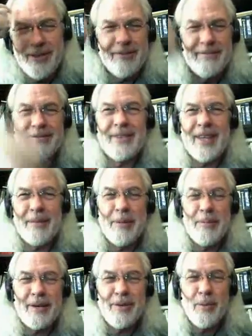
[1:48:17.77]
I'm like, God,
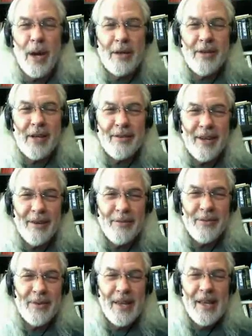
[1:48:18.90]
people actually watch that
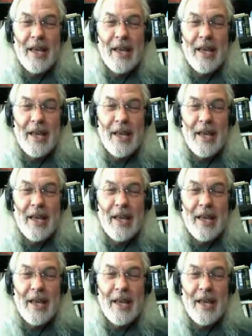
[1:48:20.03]
stuff.